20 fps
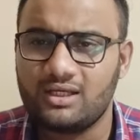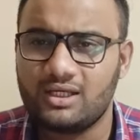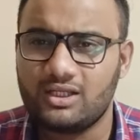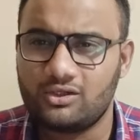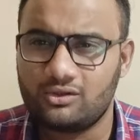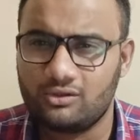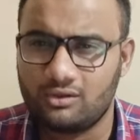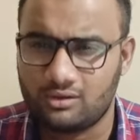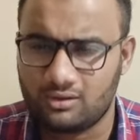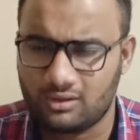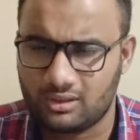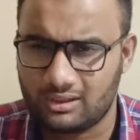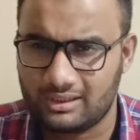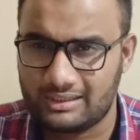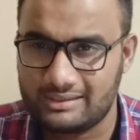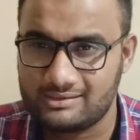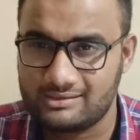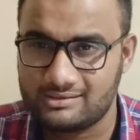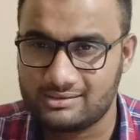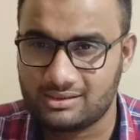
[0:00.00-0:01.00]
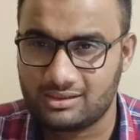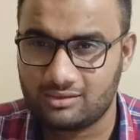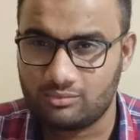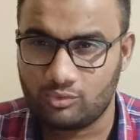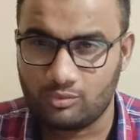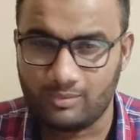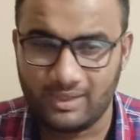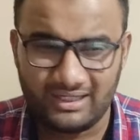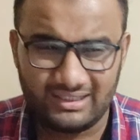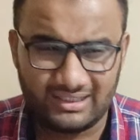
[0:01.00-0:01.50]
in your registered
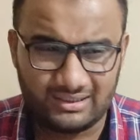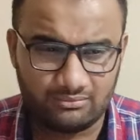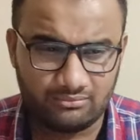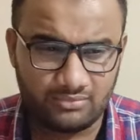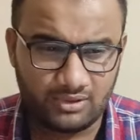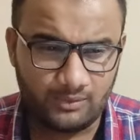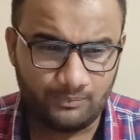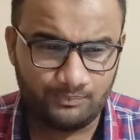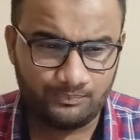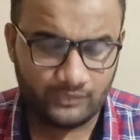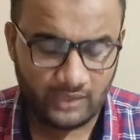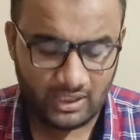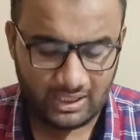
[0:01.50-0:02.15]
mobile number.